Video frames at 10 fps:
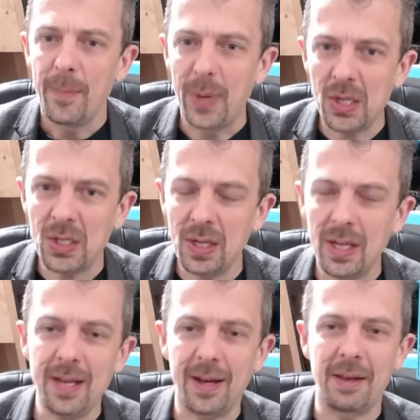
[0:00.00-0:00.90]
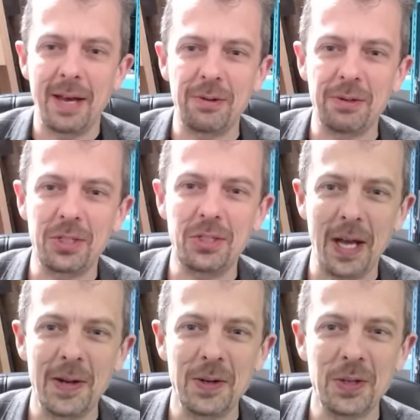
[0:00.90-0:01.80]
Personally, I cannot
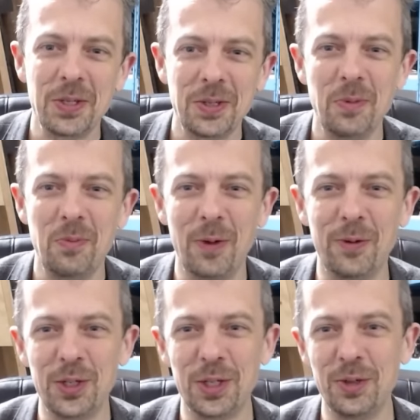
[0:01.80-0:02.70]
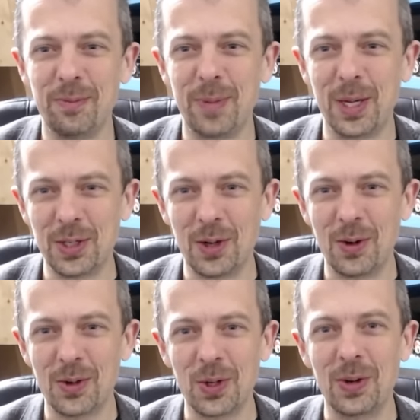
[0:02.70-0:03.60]
stand buffer tube
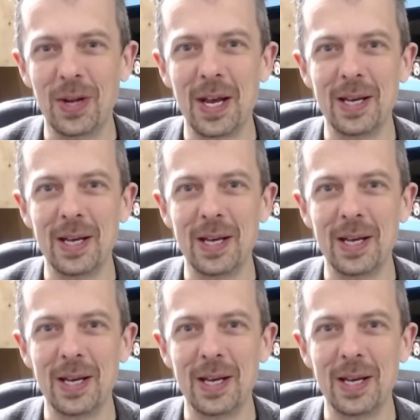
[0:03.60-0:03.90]
buttstocks on A